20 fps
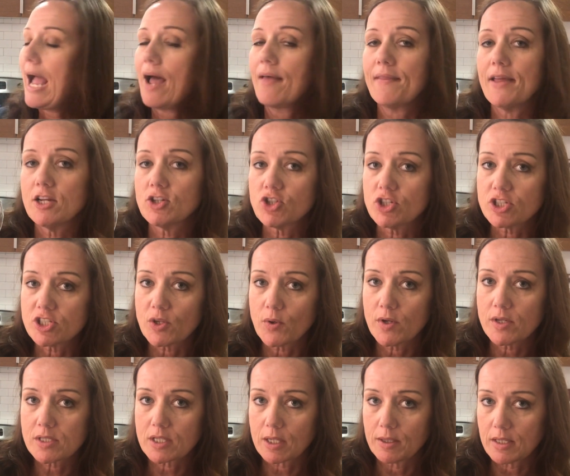and that's just so
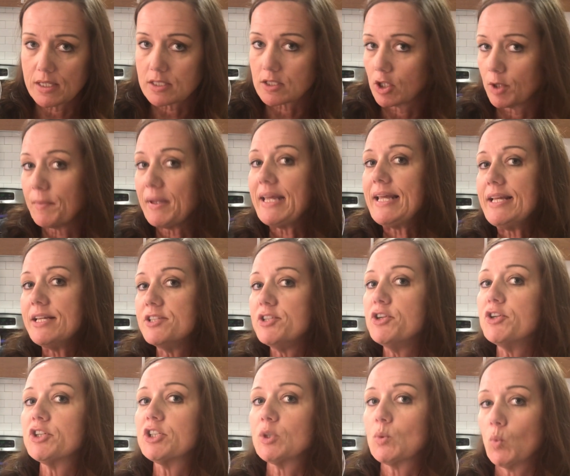it's gonna be
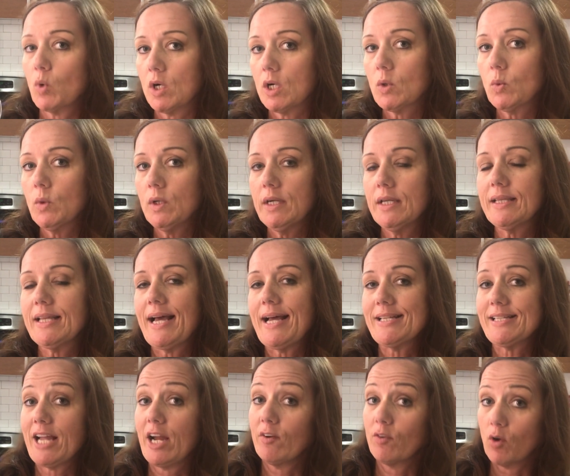easier to work with
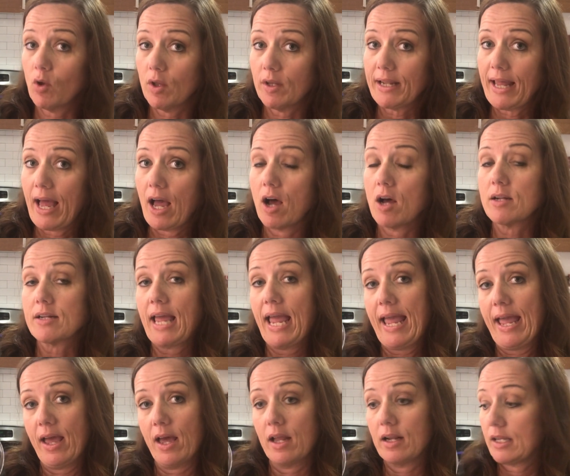as I roll it out
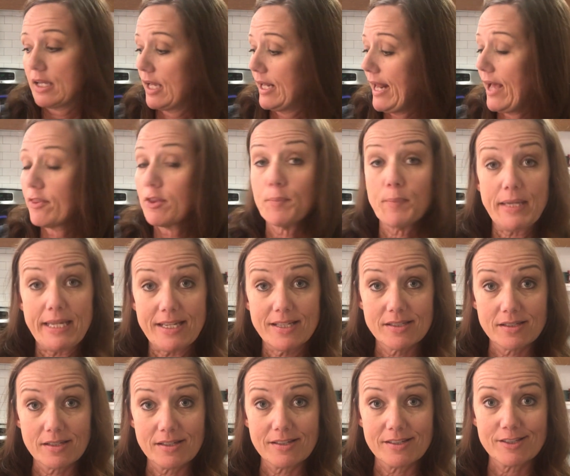and cut out the
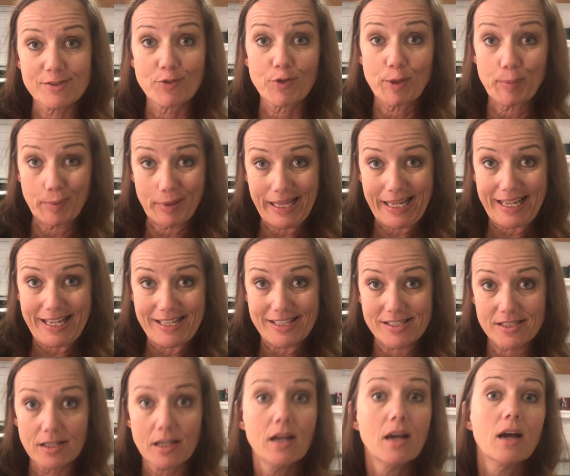pieces for the
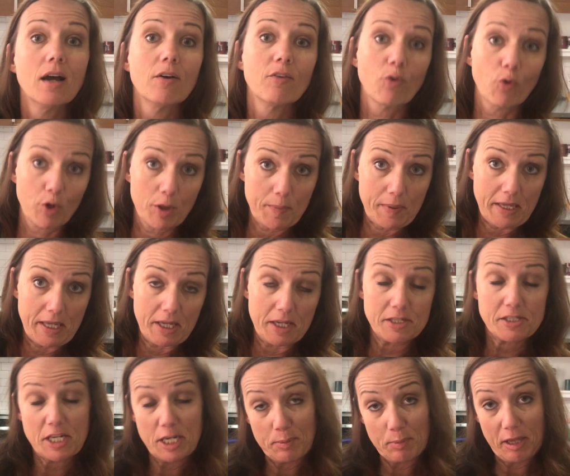blankets, for the
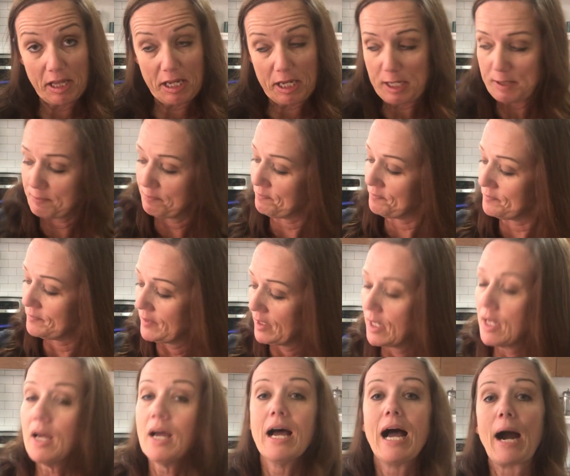pigs in a blanket.
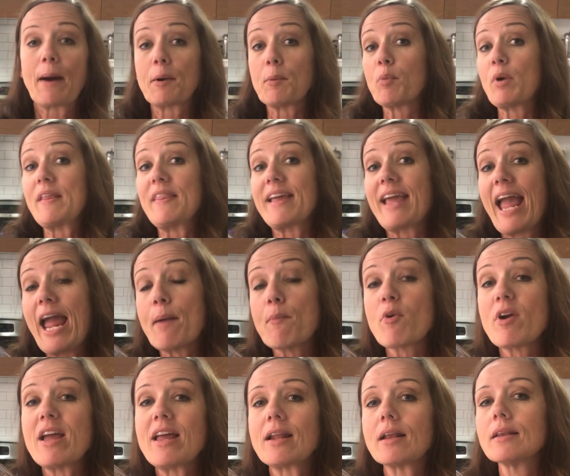I'm gonna bring the
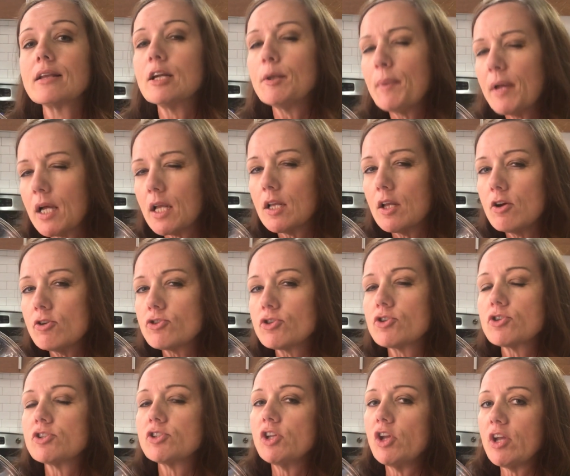camera in a little bit
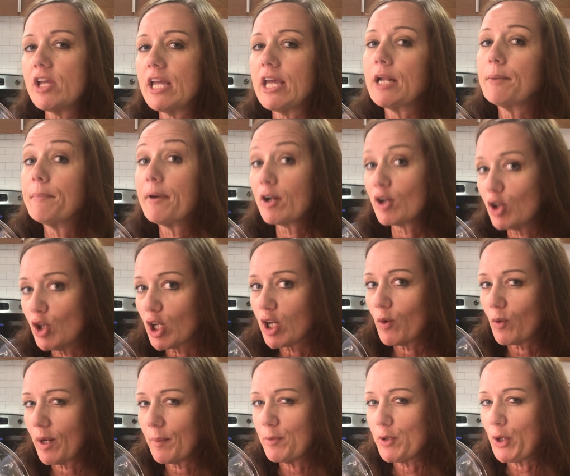closer so you can get a better look at what I'm